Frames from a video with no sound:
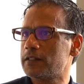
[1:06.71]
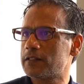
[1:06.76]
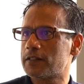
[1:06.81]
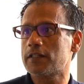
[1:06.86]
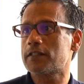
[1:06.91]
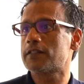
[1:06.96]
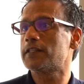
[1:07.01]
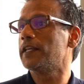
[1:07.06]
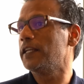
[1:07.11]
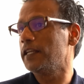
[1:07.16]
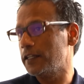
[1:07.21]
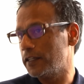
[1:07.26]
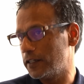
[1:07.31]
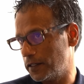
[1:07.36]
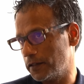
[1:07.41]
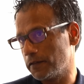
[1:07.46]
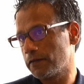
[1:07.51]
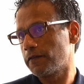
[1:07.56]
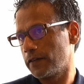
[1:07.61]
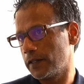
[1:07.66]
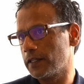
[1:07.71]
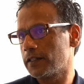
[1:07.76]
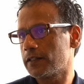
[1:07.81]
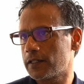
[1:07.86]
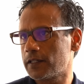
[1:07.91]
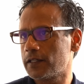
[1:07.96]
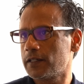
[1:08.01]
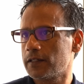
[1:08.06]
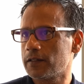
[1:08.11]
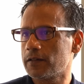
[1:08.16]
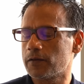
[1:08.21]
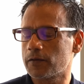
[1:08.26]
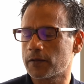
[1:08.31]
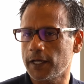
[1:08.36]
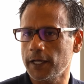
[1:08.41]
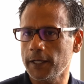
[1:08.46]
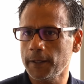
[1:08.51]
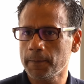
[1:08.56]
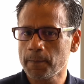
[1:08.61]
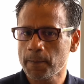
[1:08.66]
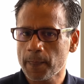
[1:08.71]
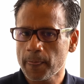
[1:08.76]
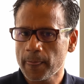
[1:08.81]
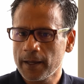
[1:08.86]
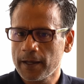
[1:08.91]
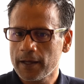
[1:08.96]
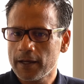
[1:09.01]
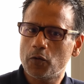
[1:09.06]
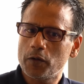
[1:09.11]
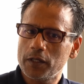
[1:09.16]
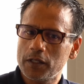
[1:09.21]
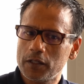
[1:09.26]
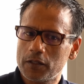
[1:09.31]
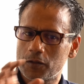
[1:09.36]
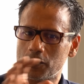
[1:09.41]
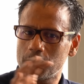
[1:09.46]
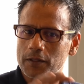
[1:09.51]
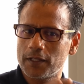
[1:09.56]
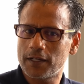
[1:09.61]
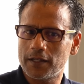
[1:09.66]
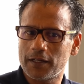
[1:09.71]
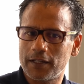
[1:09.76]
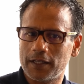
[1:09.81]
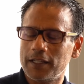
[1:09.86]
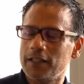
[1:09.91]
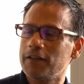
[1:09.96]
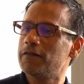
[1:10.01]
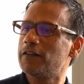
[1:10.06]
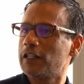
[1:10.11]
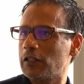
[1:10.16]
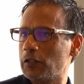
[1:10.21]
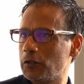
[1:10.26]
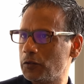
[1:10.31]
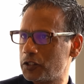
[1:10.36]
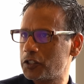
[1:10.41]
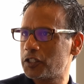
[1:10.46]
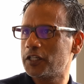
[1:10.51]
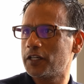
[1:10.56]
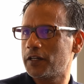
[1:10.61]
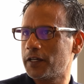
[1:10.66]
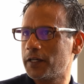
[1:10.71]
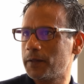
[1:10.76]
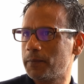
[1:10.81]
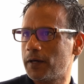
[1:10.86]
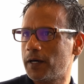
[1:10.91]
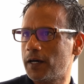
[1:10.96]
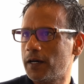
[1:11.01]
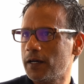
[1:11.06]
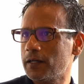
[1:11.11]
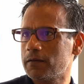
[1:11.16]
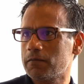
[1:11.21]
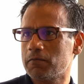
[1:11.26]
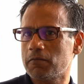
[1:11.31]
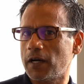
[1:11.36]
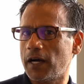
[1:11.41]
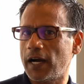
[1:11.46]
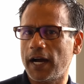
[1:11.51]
is this any different? Okay, going to the evolutionary part.